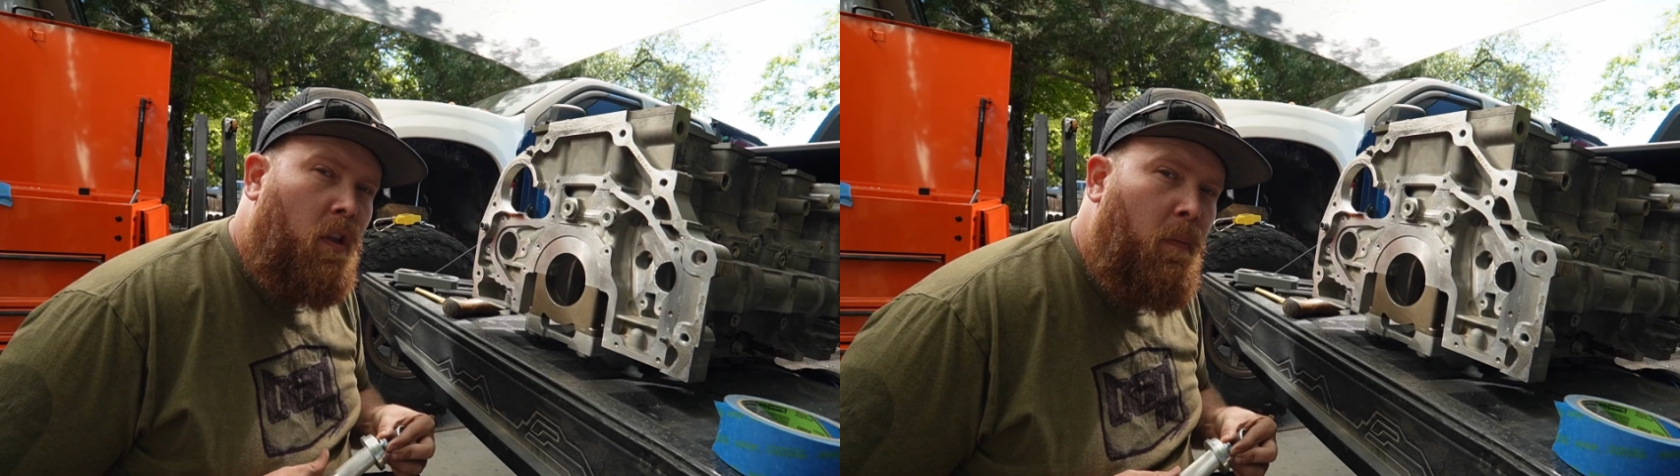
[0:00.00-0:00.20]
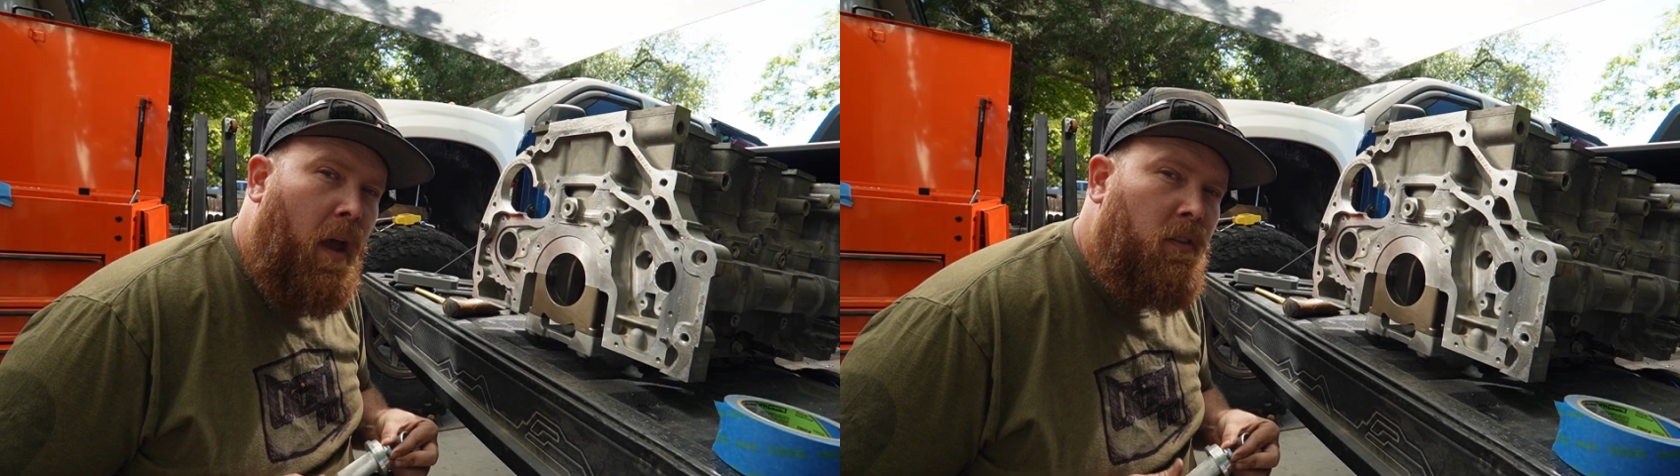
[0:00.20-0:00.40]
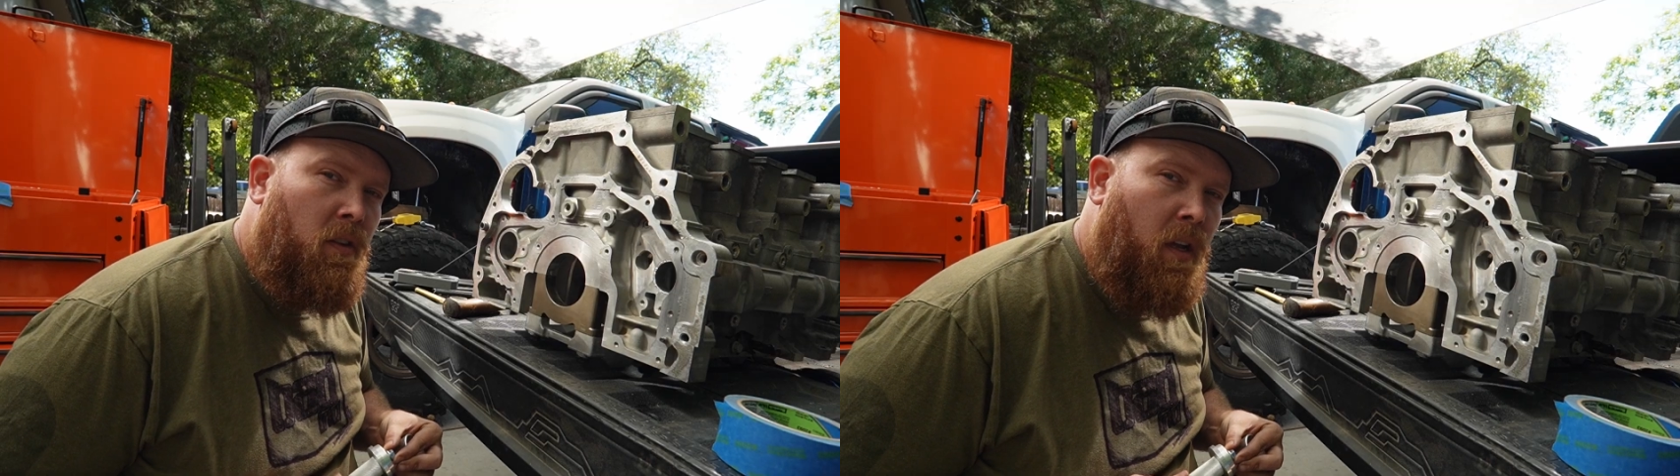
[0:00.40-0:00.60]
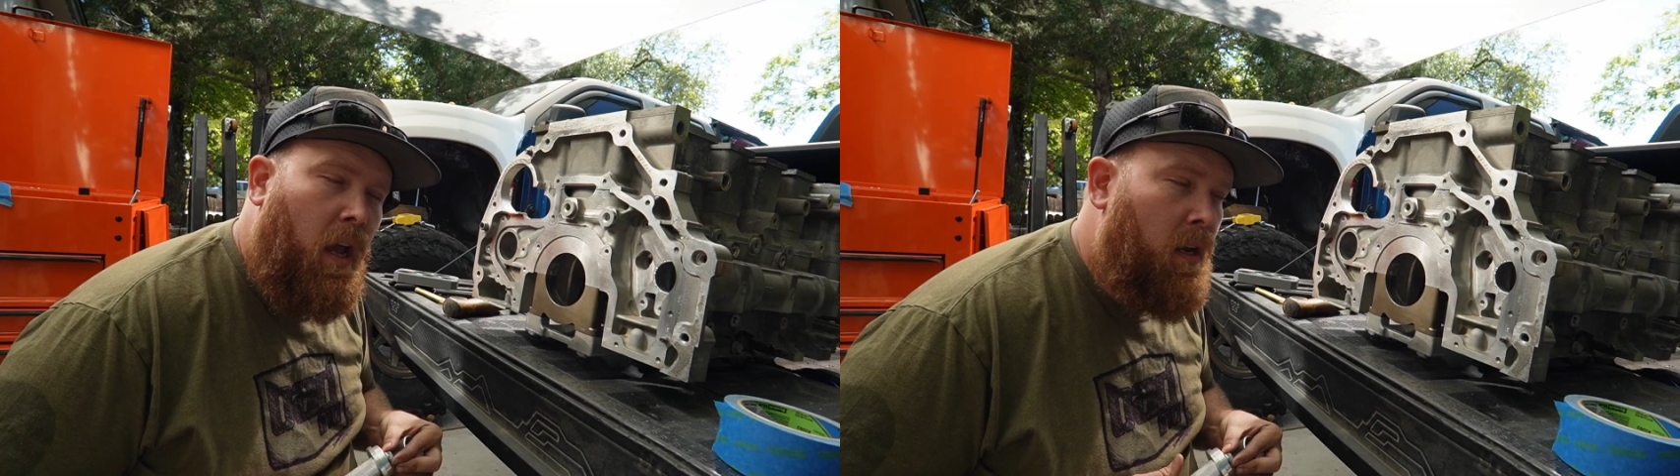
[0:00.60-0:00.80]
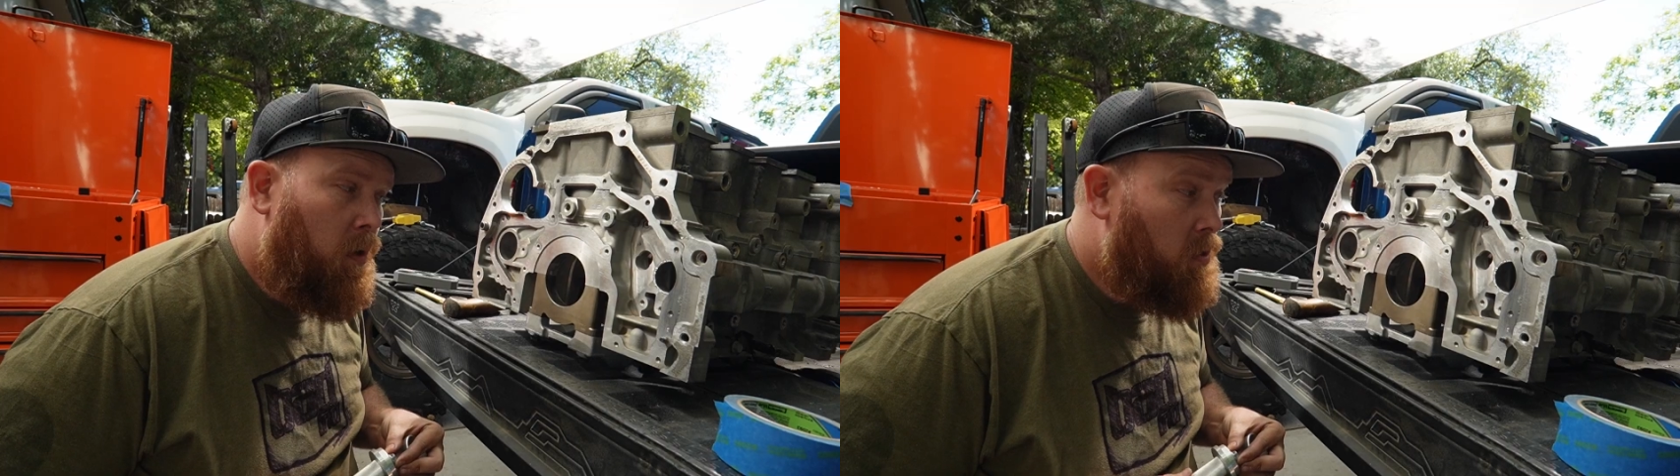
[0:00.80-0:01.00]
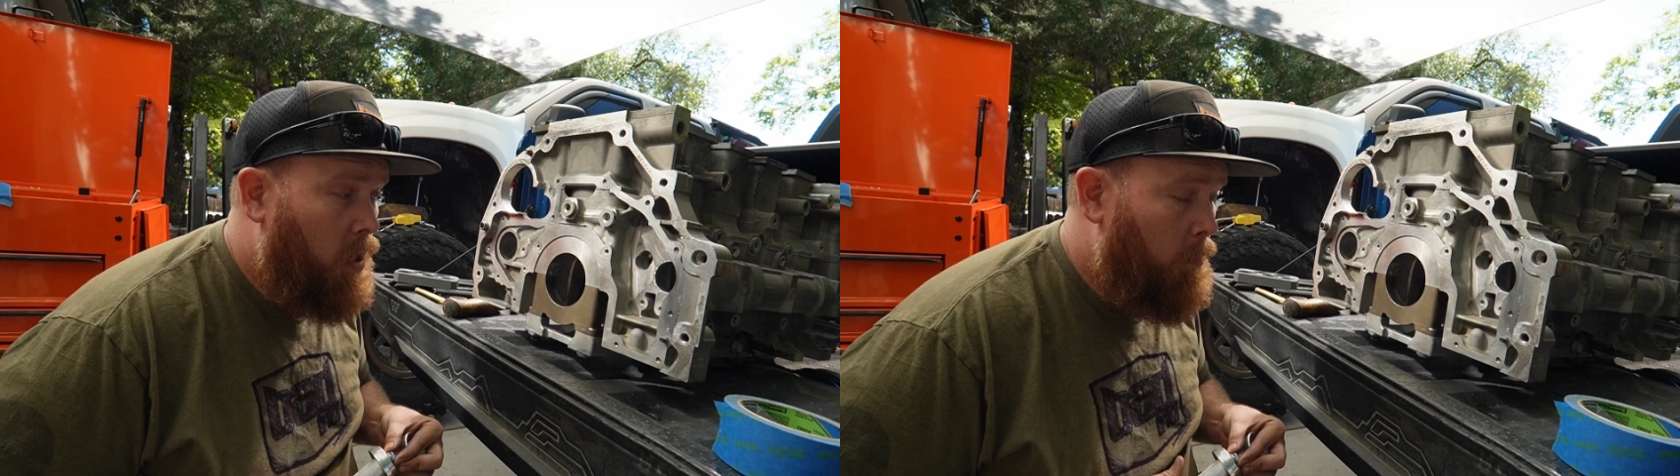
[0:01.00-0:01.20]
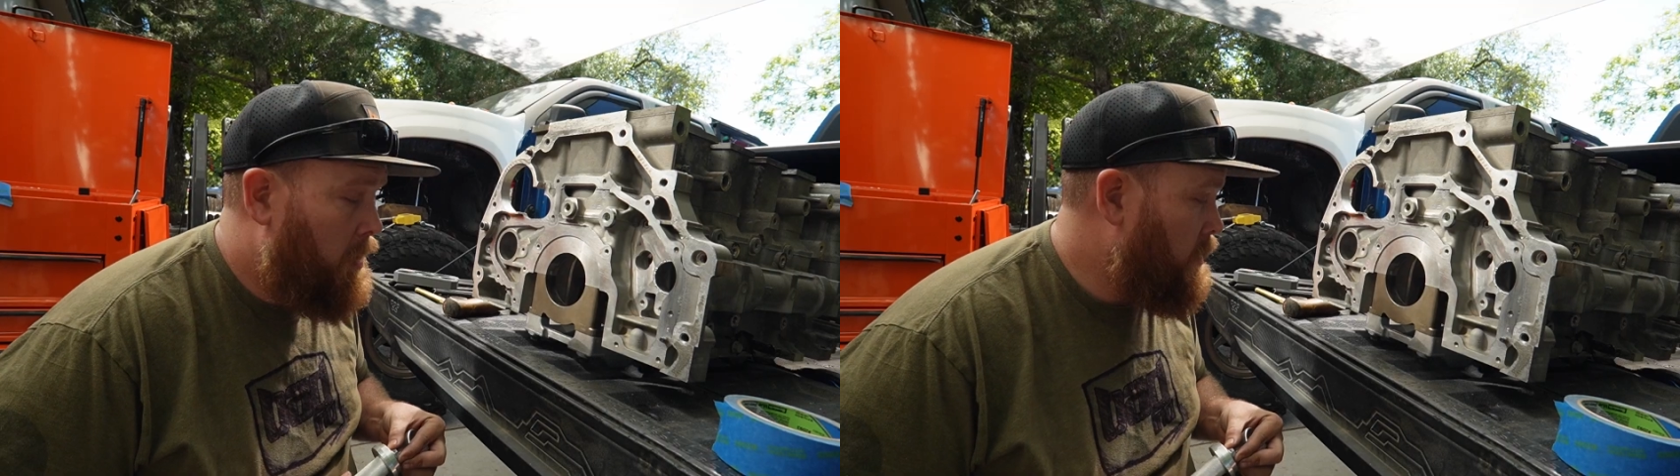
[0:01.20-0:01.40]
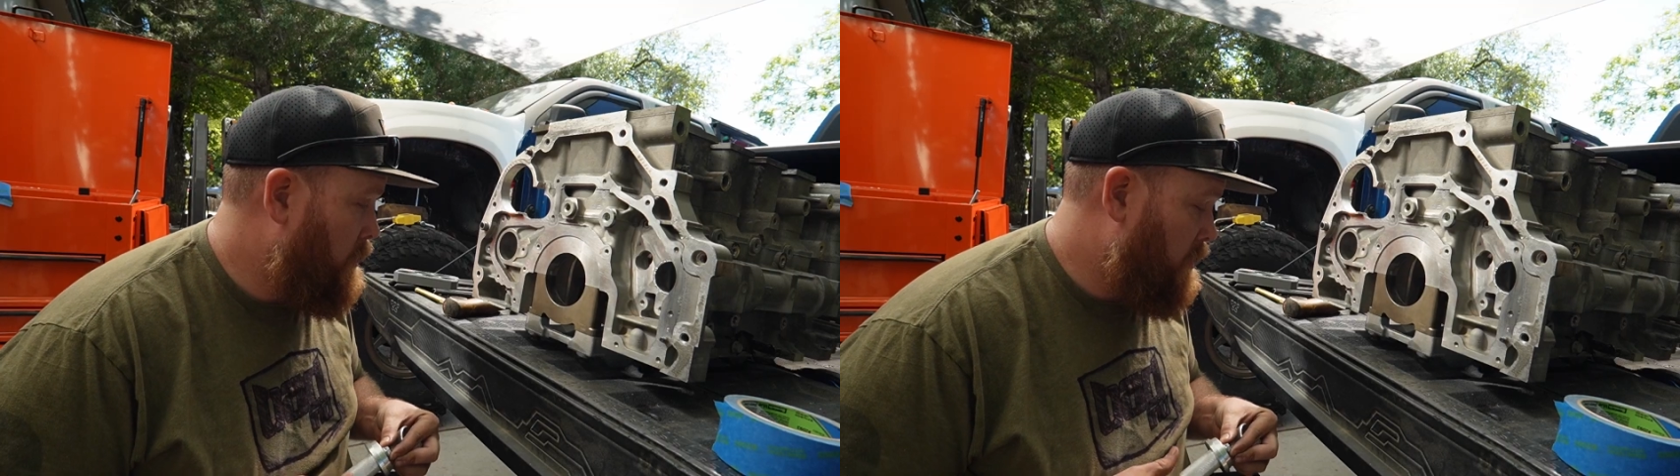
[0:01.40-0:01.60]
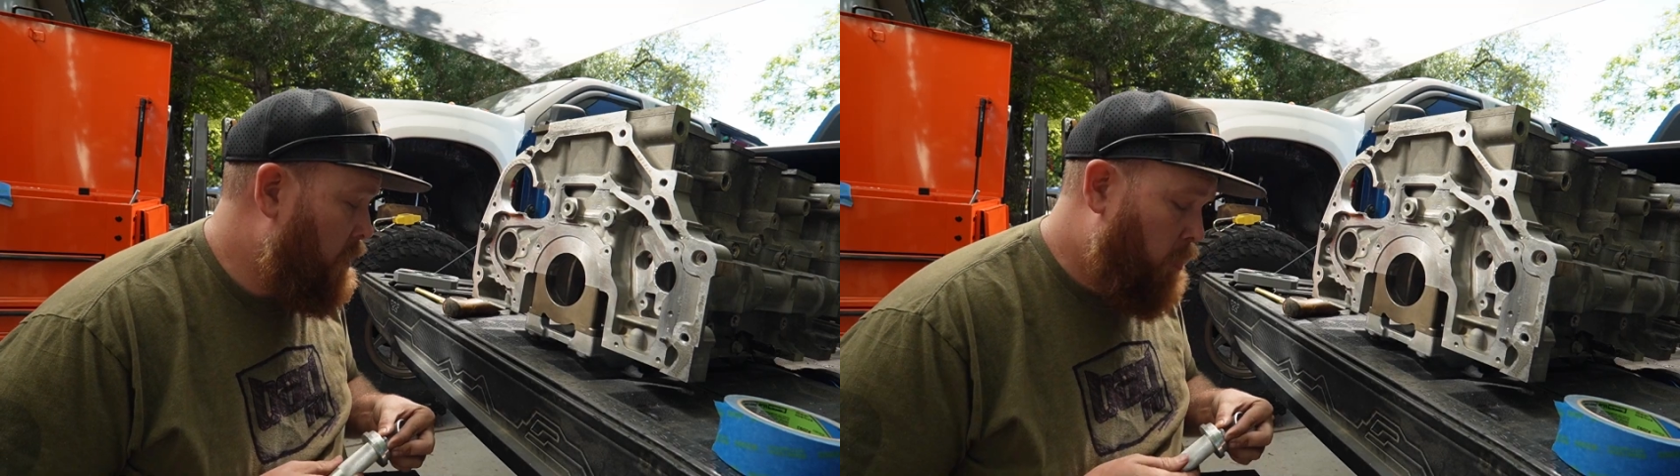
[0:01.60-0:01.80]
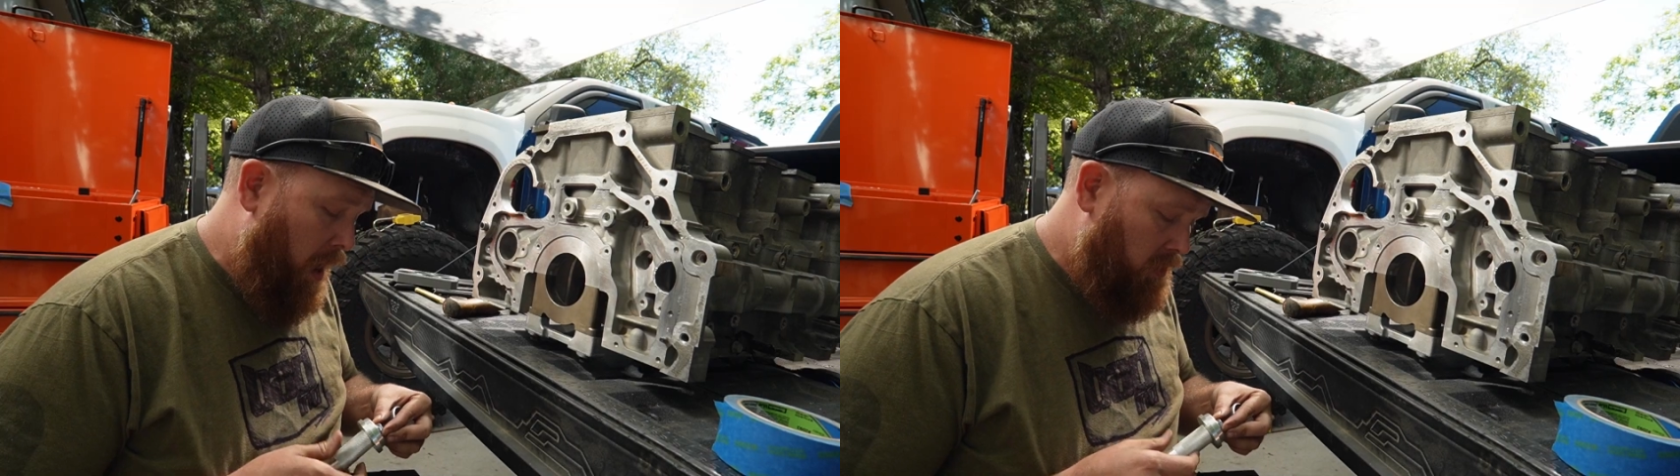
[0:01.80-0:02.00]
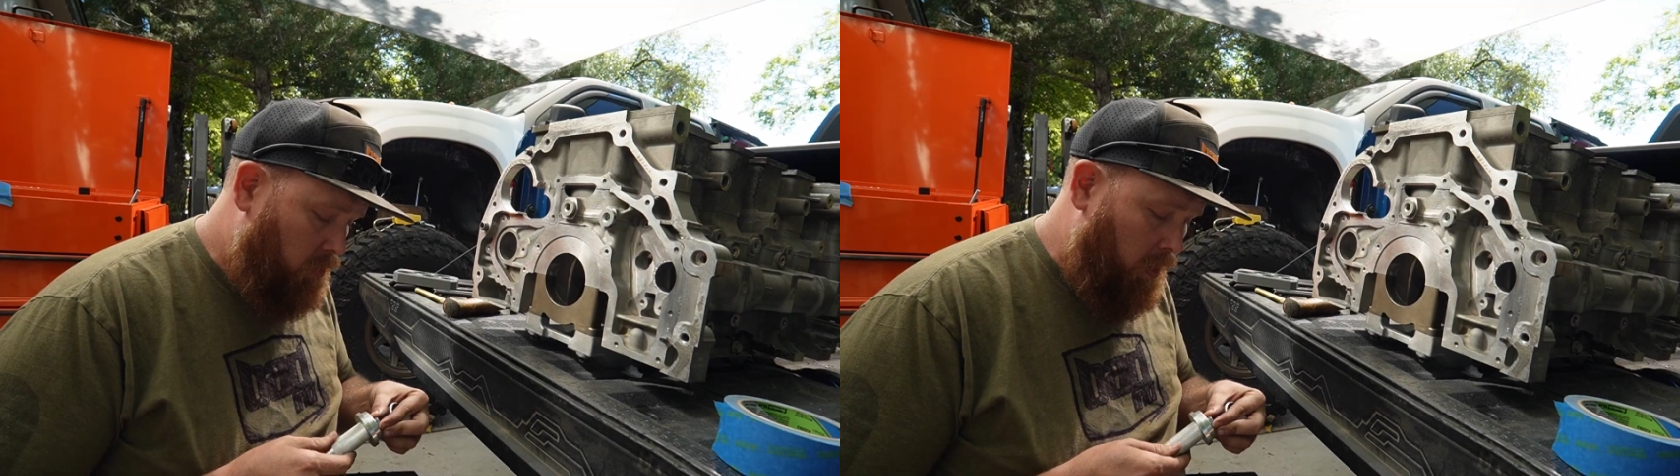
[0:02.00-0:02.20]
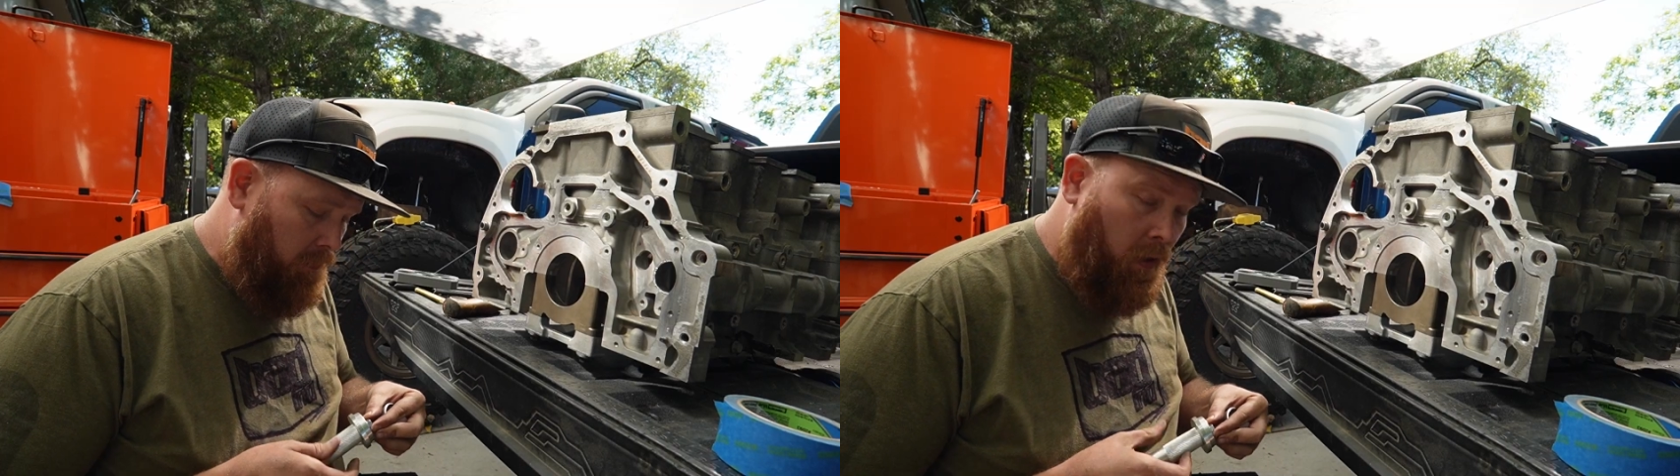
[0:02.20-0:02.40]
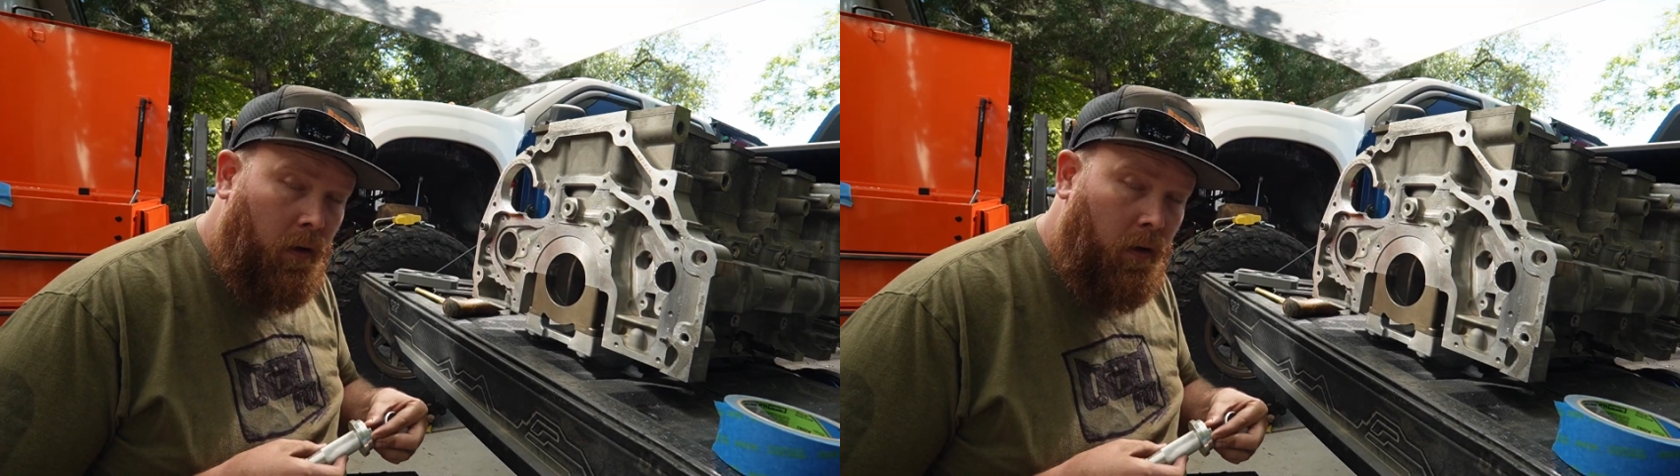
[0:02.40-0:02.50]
So on the passenger side, you saw me do the brass drift,